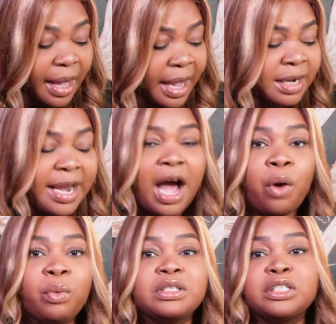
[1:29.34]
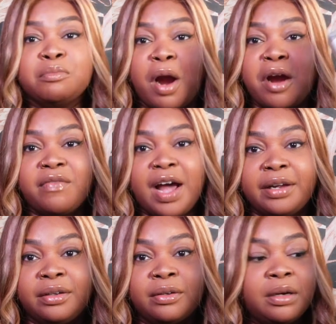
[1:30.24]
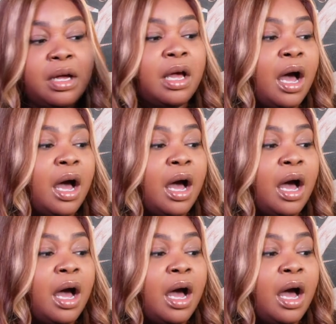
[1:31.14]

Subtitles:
And now with smart vinyl,